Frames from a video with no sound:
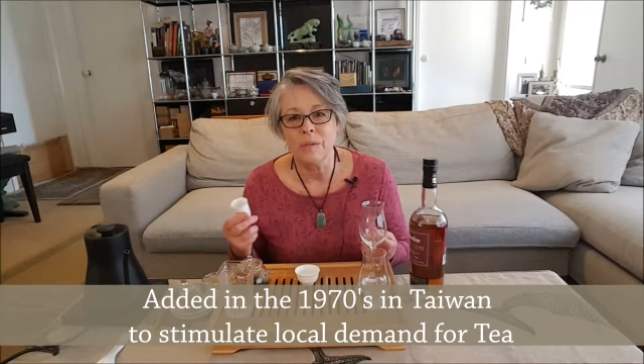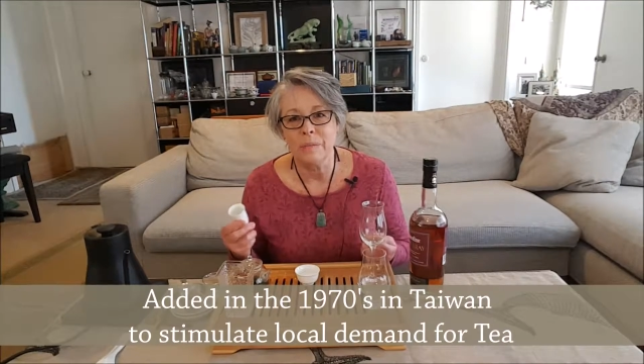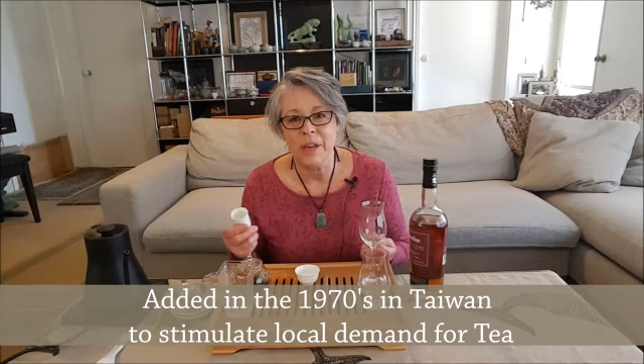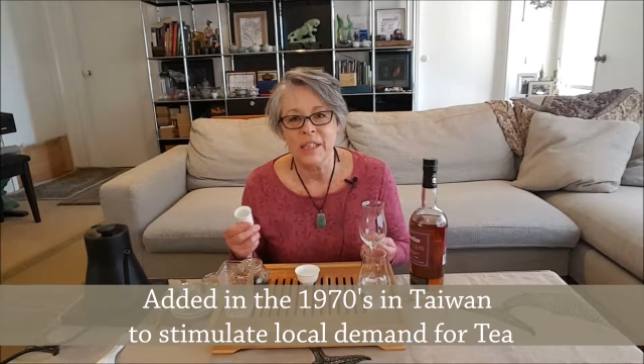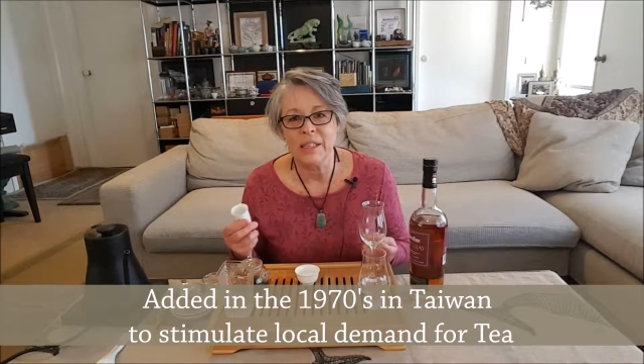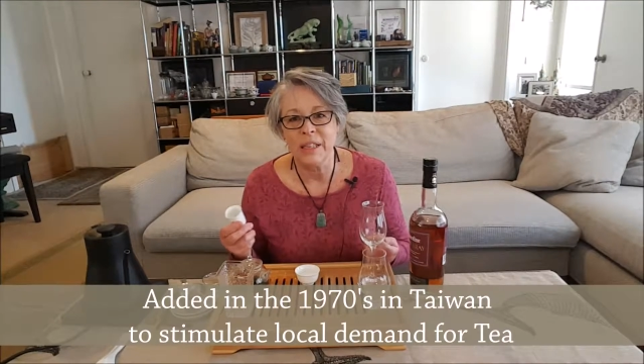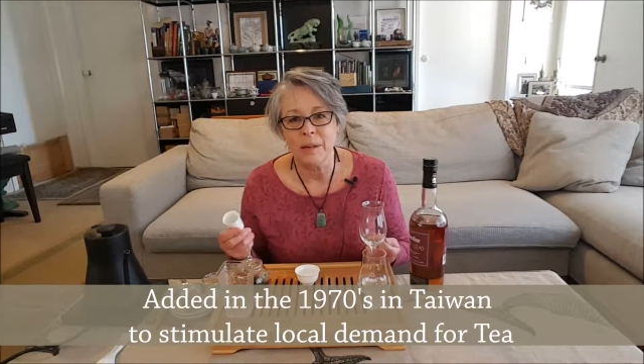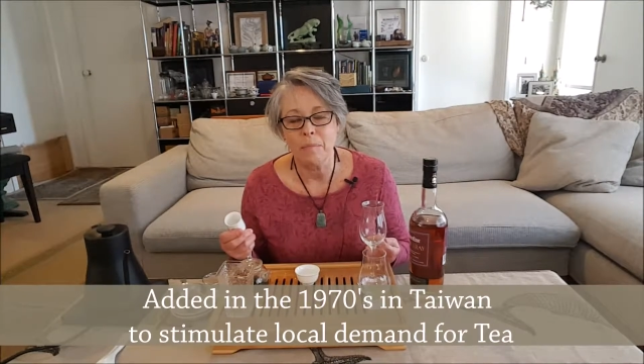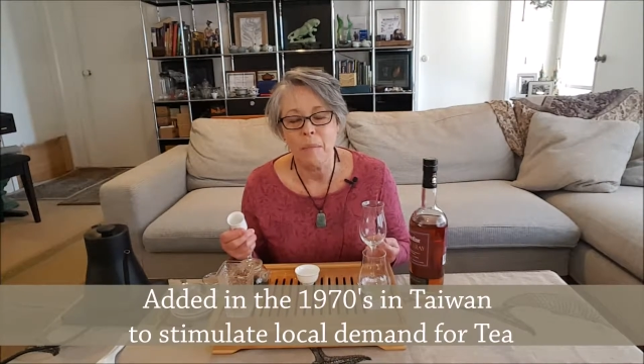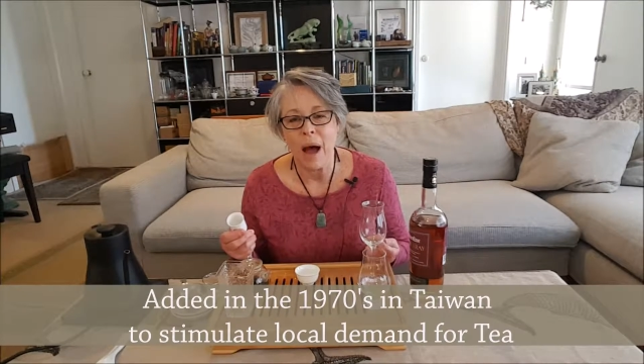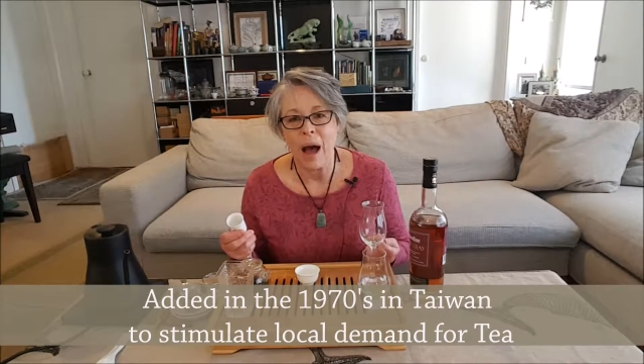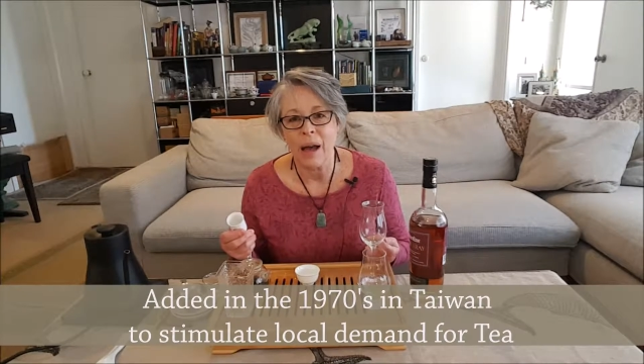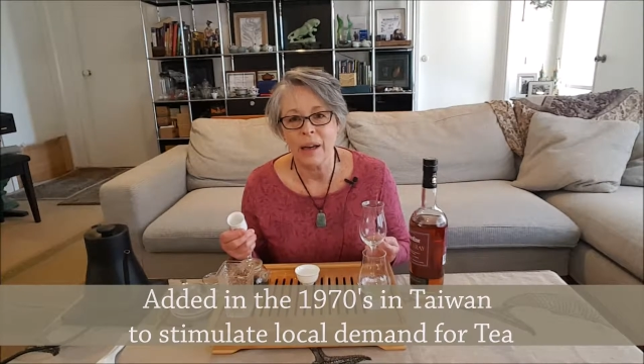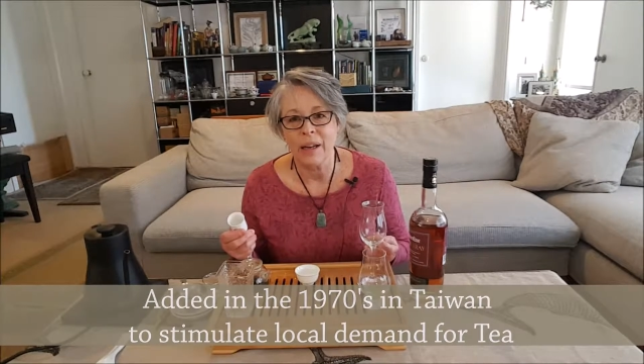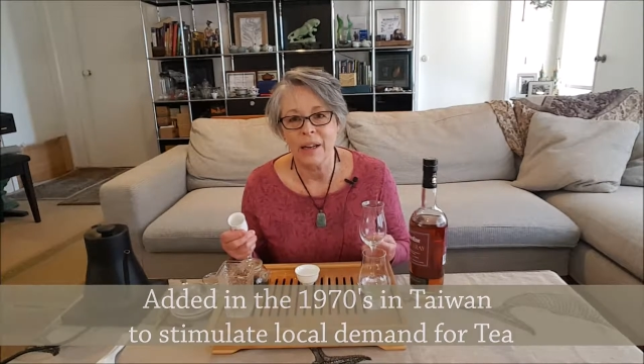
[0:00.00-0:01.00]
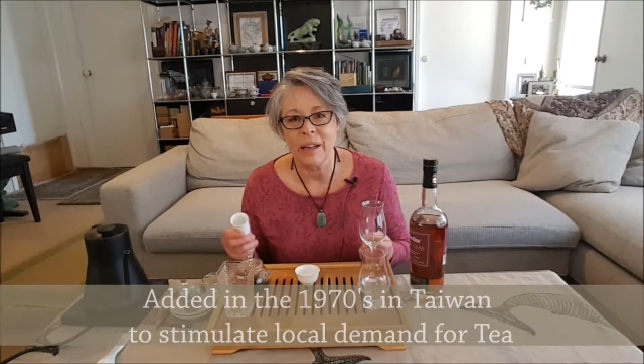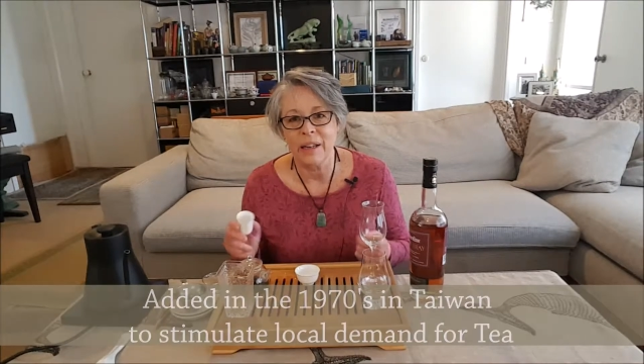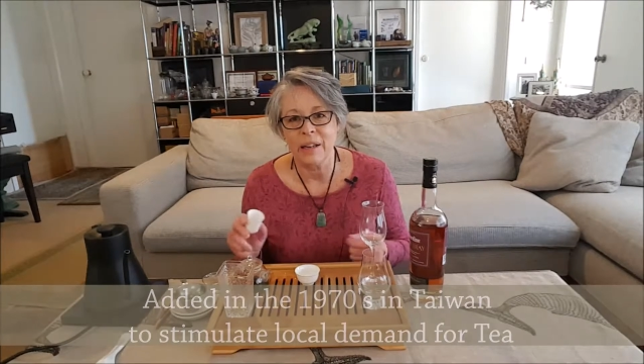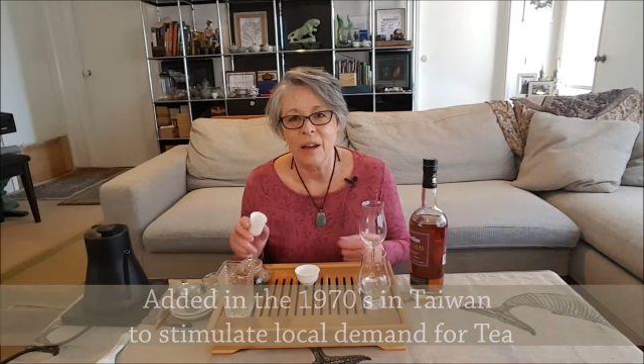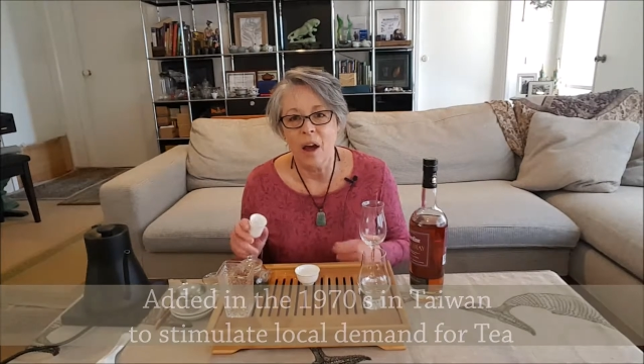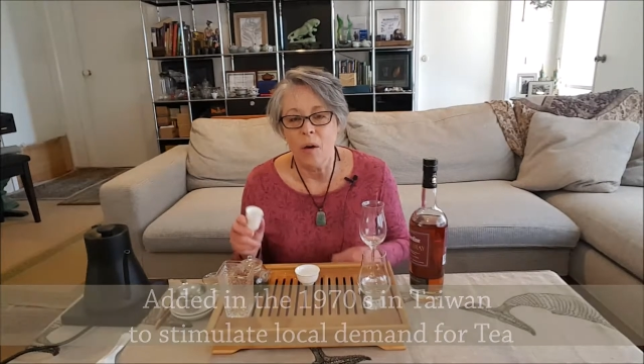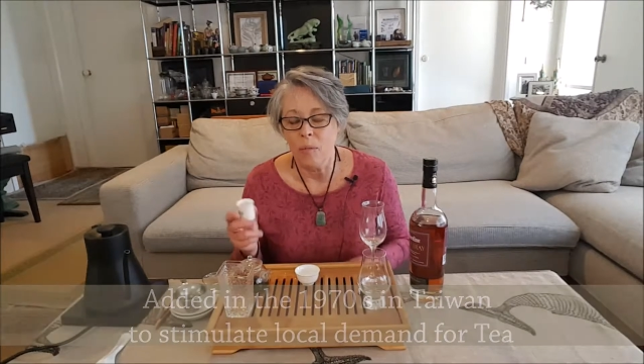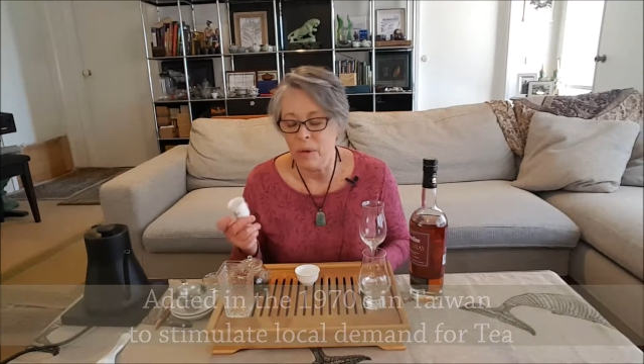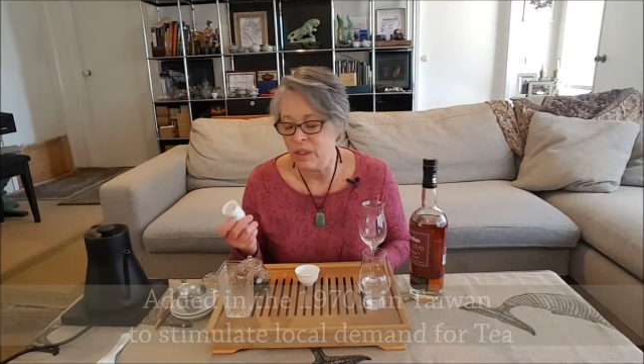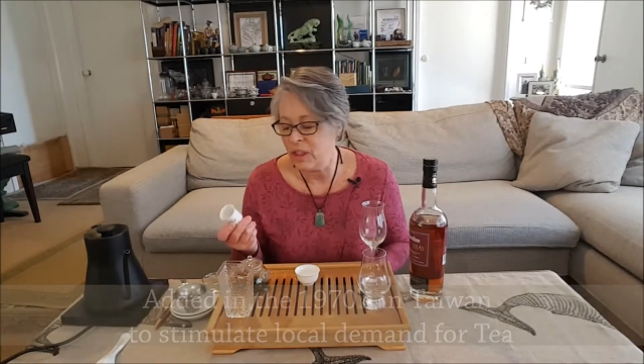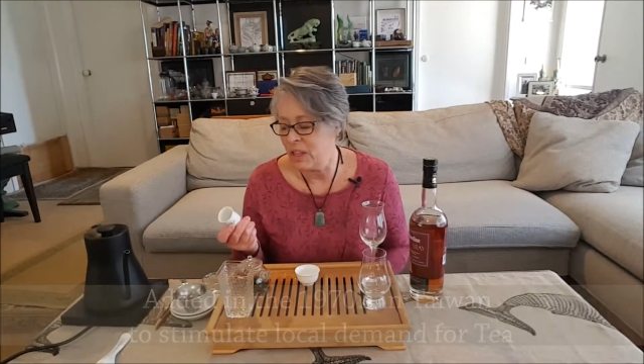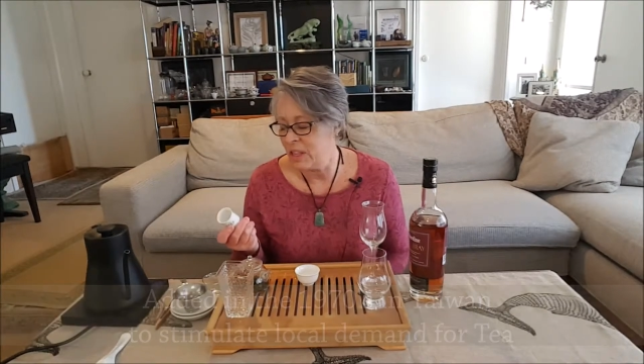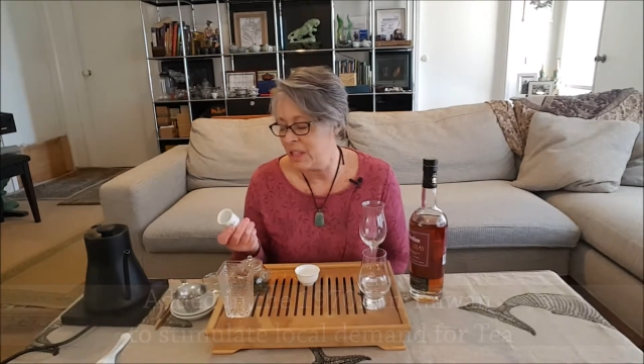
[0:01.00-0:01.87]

domestic market with the